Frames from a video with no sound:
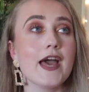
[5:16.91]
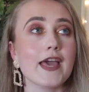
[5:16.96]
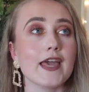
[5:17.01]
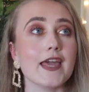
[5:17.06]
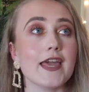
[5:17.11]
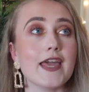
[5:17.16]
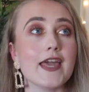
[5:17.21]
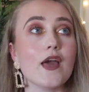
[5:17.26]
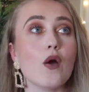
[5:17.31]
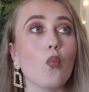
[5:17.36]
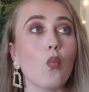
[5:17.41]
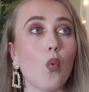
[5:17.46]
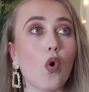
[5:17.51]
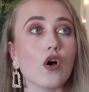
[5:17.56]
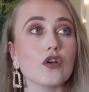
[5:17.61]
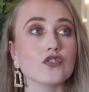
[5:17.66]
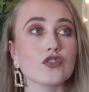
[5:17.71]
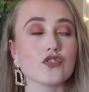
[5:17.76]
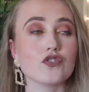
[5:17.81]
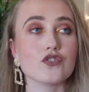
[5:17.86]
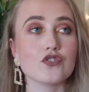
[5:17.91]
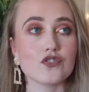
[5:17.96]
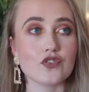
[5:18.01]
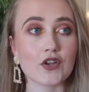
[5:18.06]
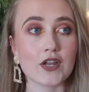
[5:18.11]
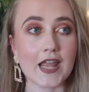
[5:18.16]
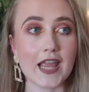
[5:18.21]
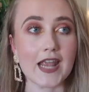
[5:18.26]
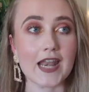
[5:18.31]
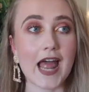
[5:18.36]
He was
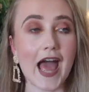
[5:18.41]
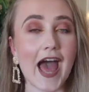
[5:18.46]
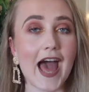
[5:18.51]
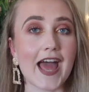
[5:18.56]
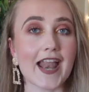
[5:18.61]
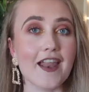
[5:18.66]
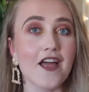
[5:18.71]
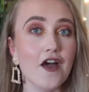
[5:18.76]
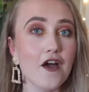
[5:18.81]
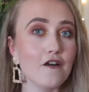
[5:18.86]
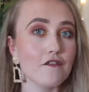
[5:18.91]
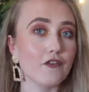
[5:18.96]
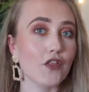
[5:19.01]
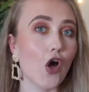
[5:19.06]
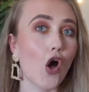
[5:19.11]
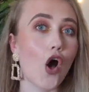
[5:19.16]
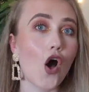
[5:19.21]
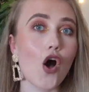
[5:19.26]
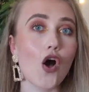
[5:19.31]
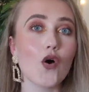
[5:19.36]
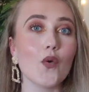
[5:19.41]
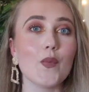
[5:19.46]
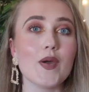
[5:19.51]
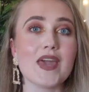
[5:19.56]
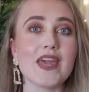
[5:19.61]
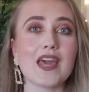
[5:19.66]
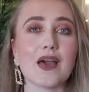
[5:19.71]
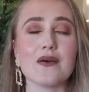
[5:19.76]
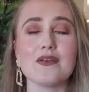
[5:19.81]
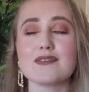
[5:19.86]
stunning. And for the whole
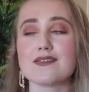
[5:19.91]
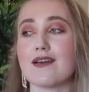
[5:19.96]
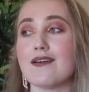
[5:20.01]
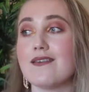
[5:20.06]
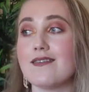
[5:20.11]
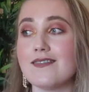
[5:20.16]
week I was like,